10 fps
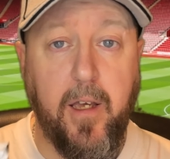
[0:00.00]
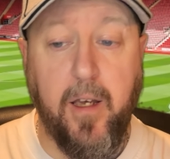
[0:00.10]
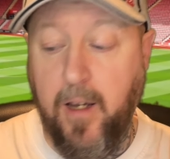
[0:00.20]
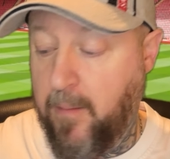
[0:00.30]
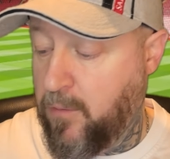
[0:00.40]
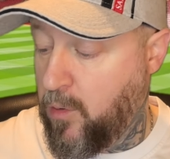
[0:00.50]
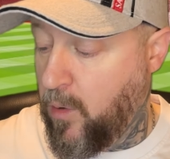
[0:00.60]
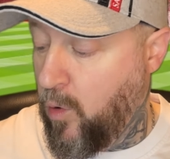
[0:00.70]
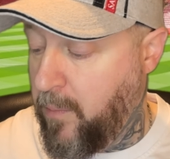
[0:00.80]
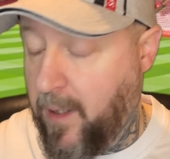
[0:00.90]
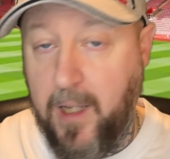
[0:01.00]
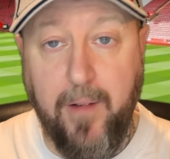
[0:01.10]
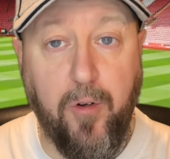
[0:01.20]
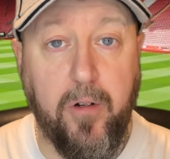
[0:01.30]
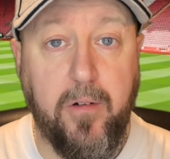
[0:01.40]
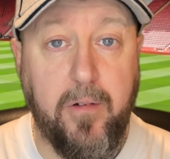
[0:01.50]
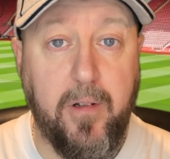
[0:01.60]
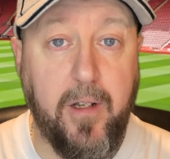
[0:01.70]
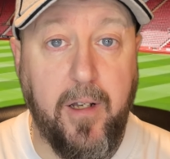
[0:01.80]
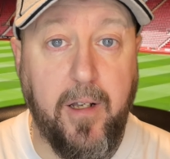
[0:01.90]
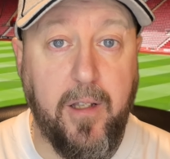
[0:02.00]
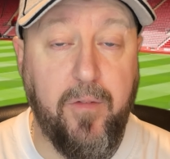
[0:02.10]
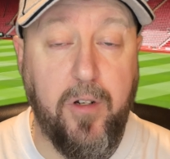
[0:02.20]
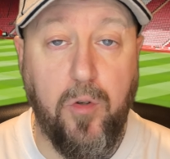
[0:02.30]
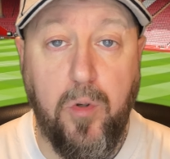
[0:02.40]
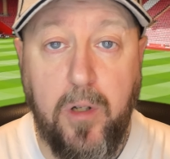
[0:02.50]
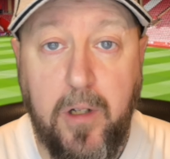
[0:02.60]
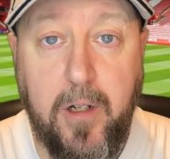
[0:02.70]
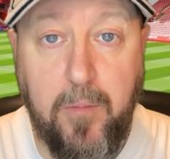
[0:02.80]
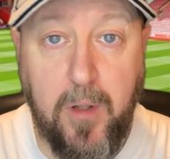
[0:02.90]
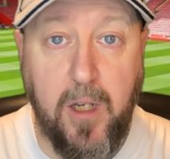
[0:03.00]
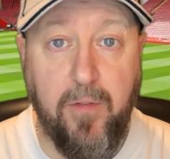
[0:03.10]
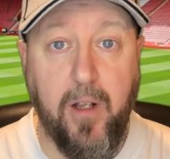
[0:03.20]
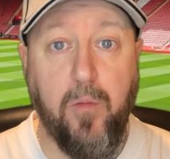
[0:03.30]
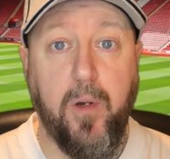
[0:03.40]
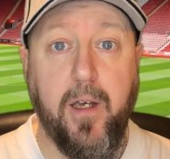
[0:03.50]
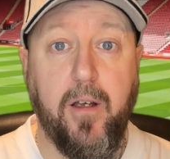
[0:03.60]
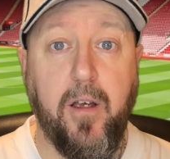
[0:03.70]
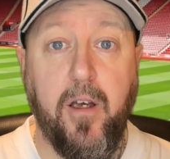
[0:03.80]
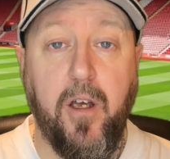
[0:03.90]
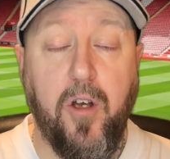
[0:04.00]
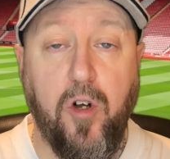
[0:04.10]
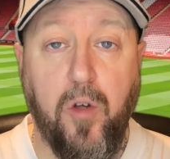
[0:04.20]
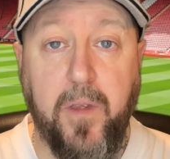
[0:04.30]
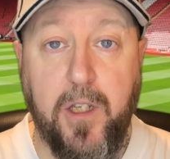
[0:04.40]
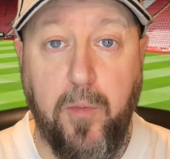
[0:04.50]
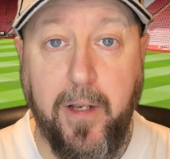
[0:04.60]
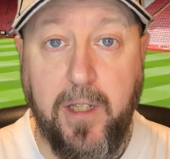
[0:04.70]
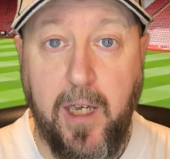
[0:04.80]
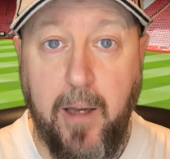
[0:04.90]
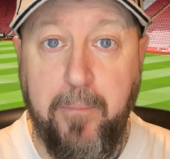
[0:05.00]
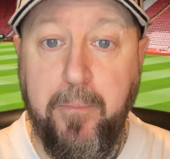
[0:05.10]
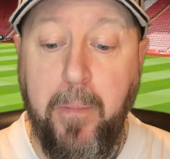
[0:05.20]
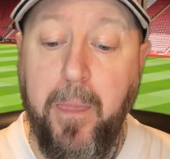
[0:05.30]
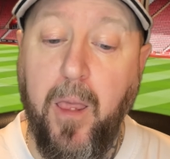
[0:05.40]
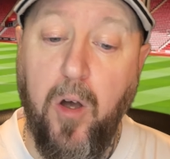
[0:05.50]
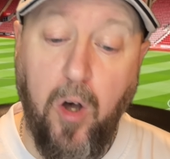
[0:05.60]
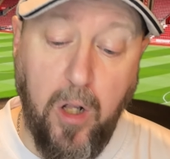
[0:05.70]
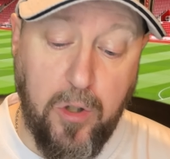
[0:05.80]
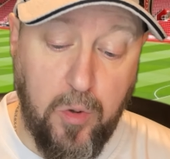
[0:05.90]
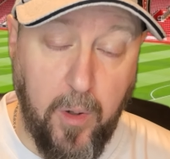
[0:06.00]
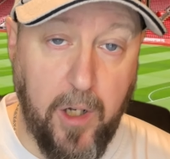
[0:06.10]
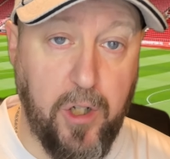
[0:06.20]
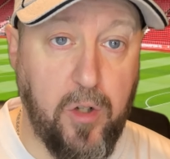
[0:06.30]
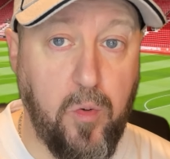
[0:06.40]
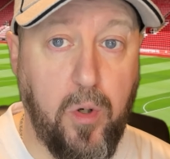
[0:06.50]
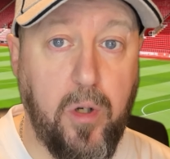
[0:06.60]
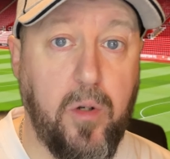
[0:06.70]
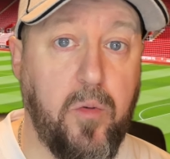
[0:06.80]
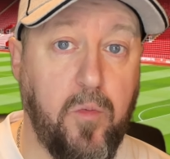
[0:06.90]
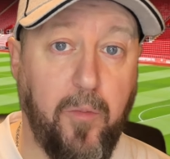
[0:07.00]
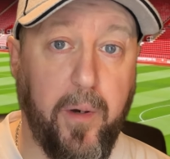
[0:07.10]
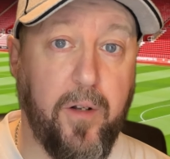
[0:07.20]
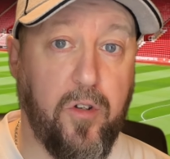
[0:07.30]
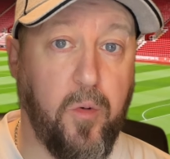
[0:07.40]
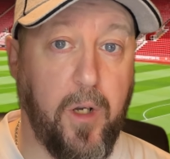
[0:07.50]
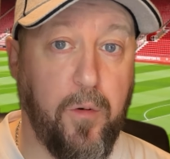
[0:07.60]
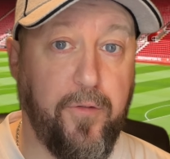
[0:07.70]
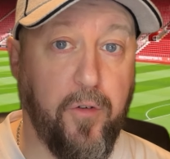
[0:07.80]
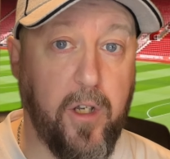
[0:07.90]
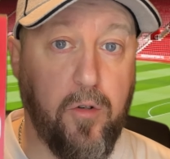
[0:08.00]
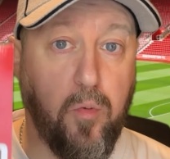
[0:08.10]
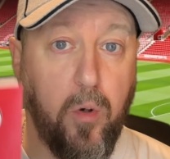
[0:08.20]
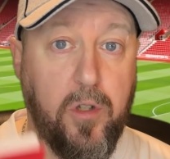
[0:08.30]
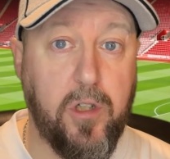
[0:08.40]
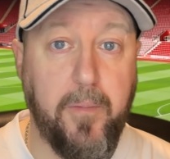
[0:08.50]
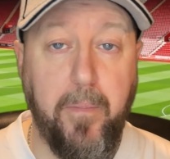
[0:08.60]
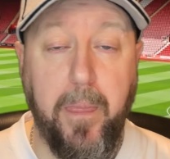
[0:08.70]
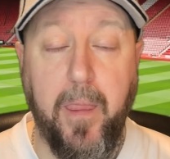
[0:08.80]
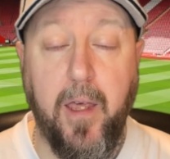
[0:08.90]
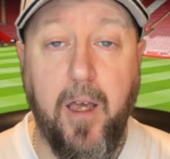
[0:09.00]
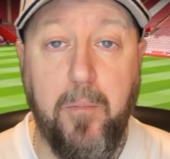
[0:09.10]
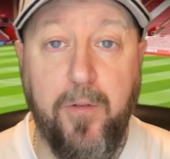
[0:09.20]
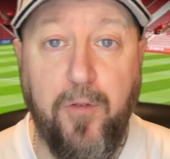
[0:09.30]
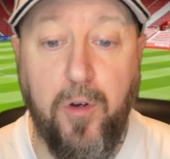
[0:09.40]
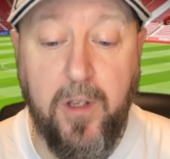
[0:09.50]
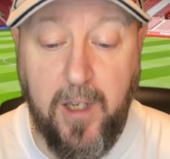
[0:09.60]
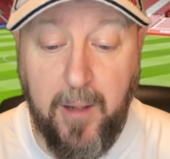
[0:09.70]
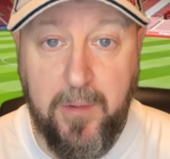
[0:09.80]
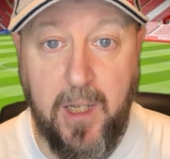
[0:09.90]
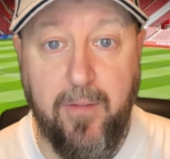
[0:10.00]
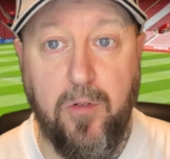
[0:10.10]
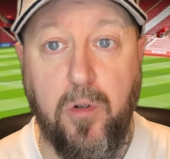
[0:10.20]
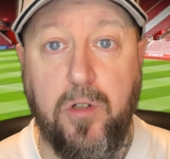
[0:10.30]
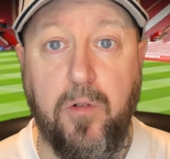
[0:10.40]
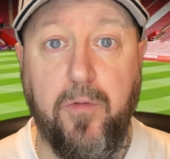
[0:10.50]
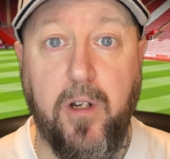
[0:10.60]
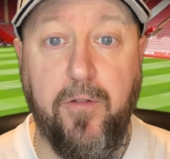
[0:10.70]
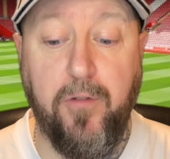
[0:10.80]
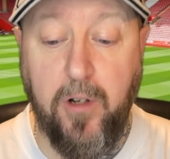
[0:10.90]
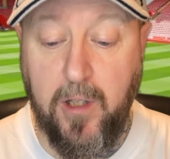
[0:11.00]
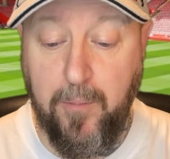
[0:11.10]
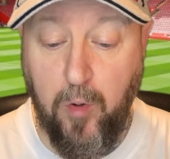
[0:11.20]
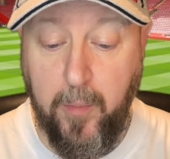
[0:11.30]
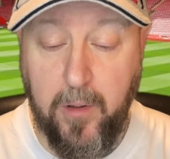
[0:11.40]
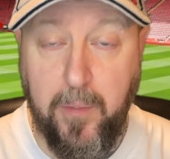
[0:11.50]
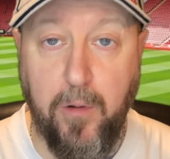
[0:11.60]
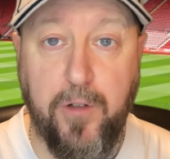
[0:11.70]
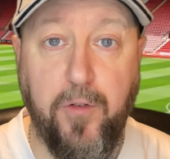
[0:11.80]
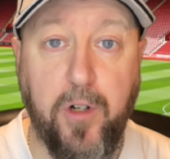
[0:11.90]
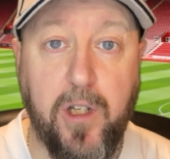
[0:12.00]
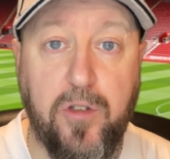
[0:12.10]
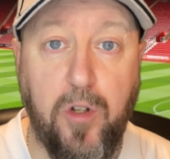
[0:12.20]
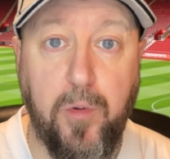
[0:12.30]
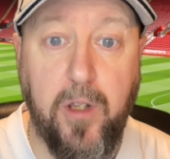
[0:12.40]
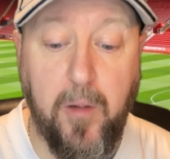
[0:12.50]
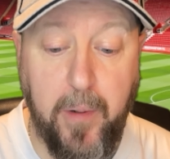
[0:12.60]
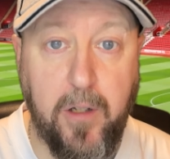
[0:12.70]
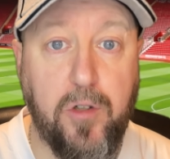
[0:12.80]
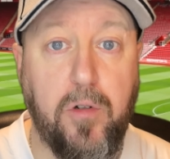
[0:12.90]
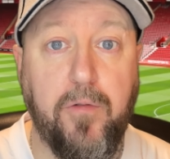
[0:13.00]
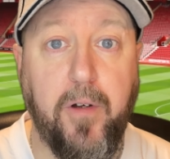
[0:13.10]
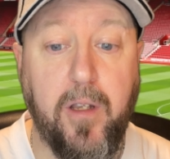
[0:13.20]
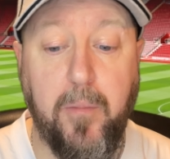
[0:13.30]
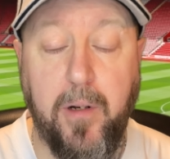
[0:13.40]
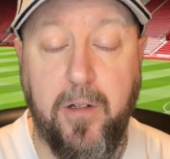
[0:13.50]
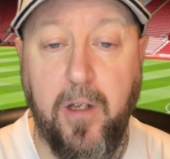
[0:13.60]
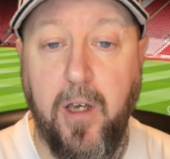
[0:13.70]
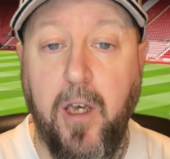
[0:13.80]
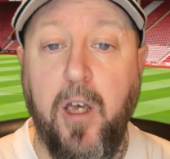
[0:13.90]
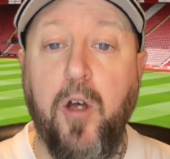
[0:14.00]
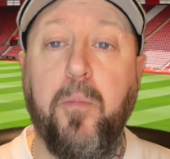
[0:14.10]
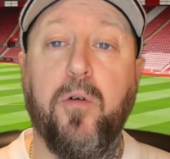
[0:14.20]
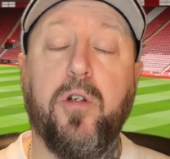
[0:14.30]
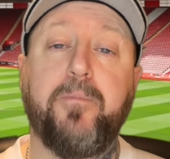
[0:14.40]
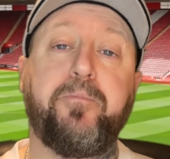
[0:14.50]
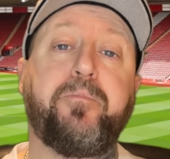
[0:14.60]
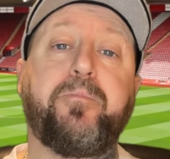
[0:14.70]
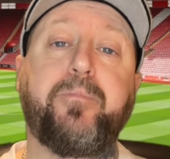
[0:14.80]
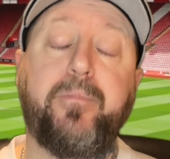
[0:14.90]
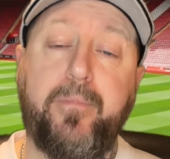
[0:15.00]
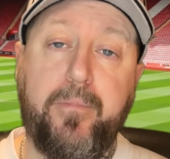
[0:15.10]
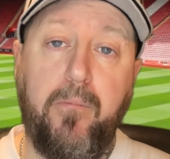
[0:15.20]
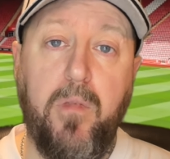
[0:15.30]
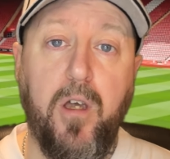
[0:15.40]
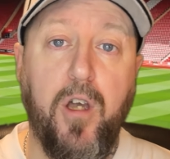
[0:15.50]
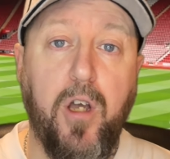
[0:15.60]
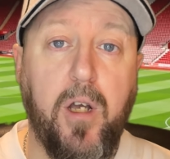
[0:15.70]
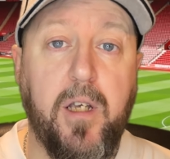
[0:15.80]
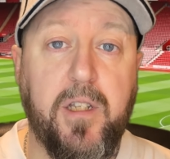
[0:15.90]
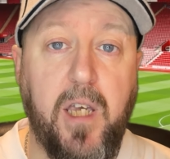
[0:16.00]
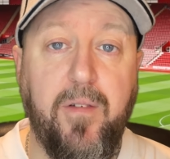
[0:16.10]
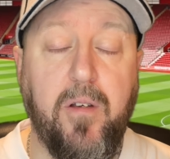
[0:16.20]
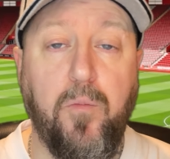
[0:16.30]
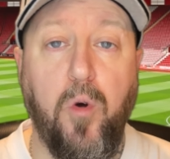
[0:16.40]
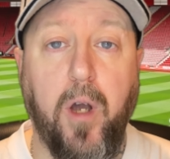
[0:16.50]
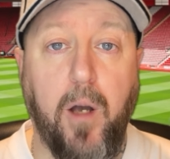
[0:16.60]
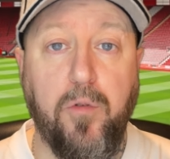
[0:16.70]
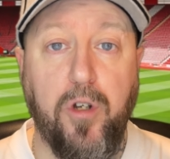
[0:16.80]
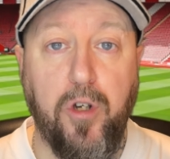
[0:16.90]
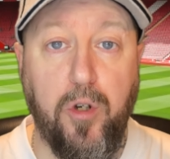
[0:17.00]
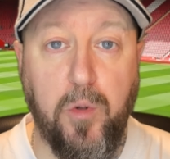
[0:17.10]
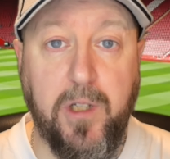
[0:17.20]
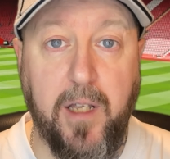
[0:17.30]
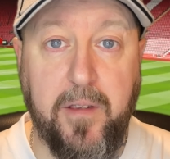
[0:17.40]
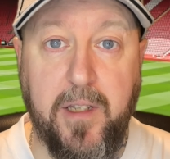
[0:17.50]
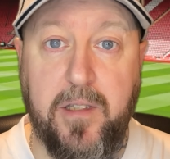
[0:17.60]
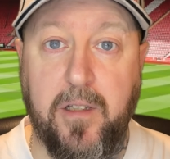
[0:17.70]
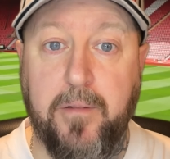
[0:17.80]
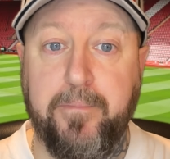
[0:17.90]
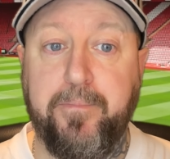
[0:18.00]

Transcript: Um, so I'll open that later on in the video and we'll give that away on this week's game. Also, as you know, we've been doing our funny quotes um, before the games, even though it's not very funny at the moment, but as funny as Tuesday being a Sunderland fan at the minute. But see if you can work out who said this then.